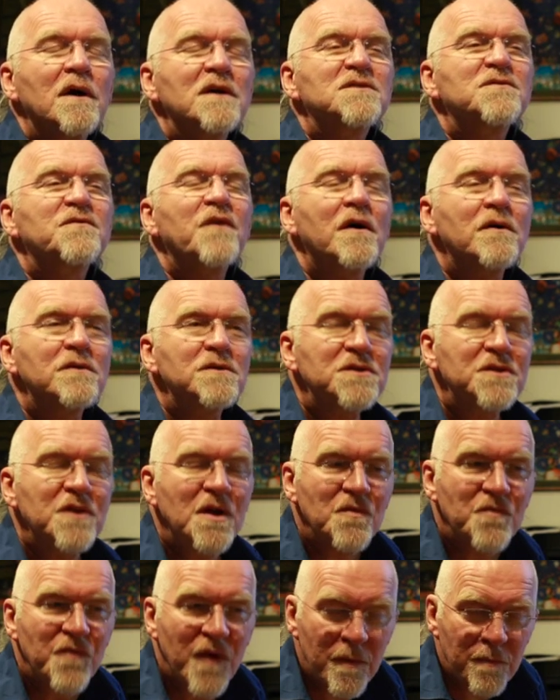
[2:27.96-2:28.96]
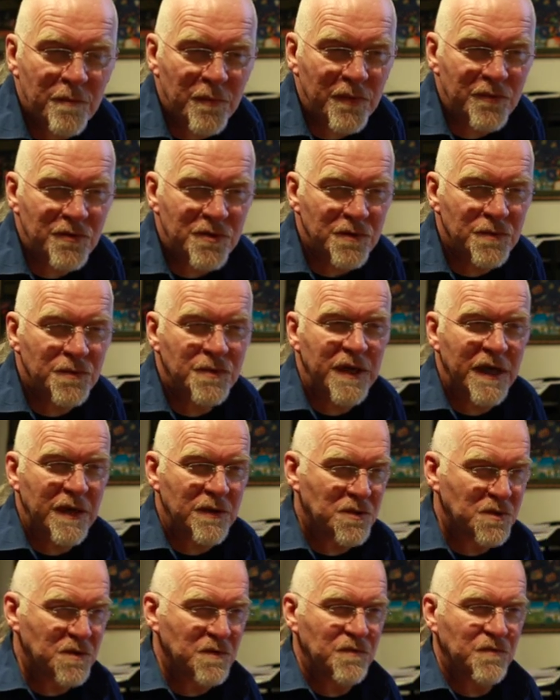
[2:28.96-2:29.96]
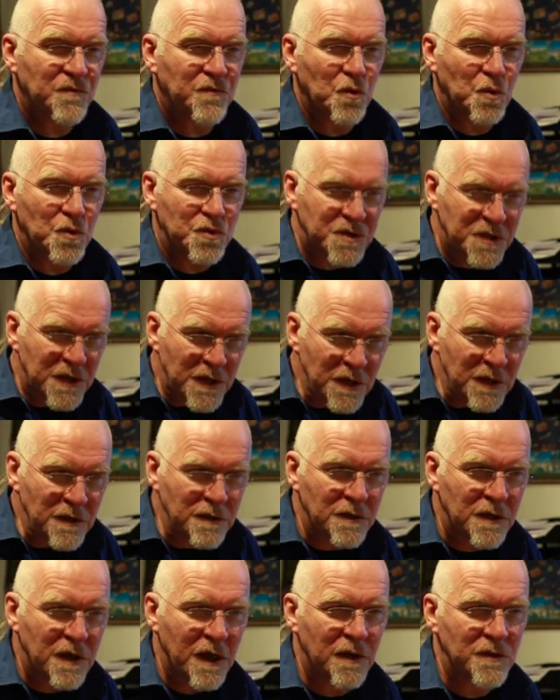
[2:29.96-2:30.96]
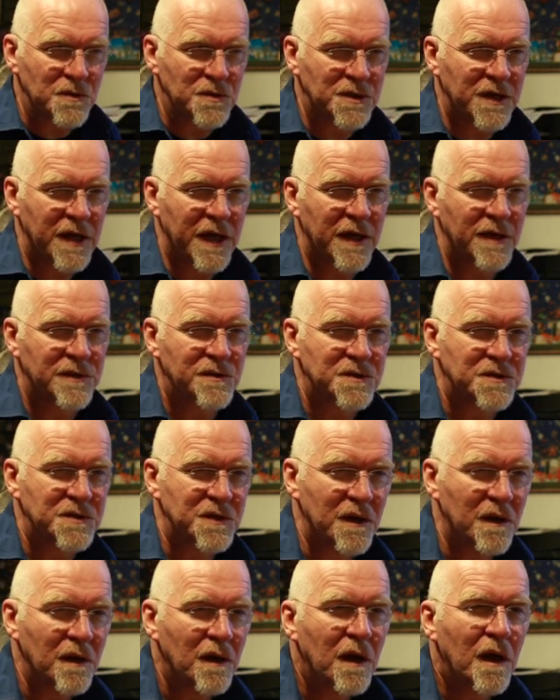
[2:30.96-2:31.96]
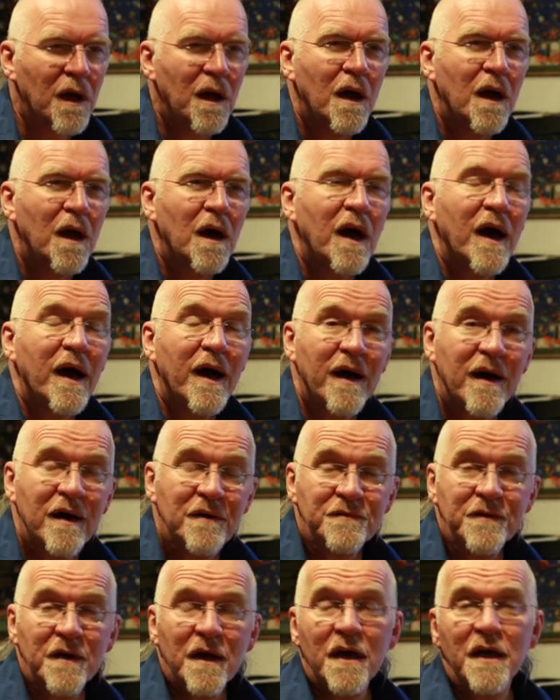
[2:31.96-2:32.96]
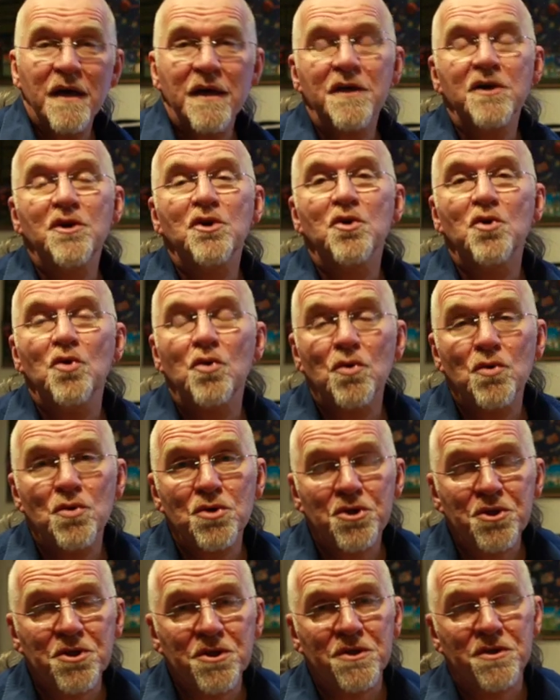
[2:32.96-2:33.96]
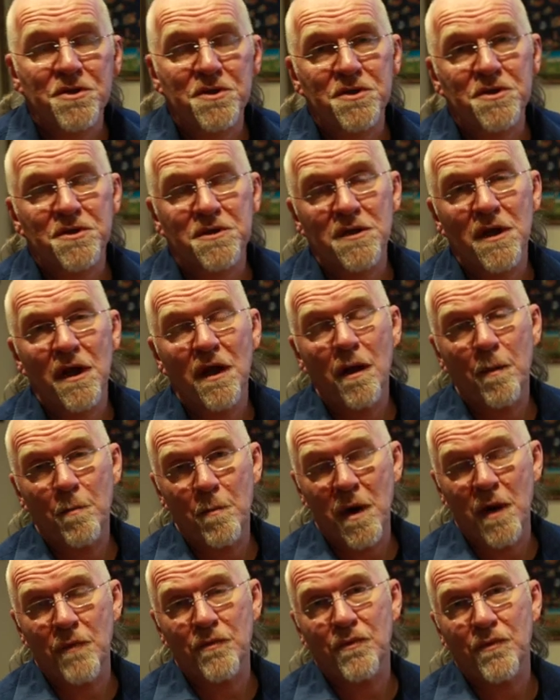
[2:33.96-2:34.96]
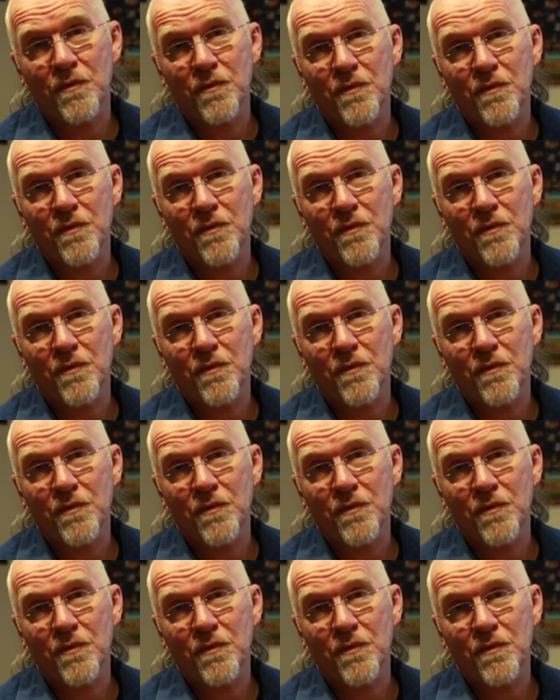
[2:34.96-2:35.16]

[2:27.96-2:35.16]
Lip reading: As far as November 2014 goes, Cancer, have a cautious month.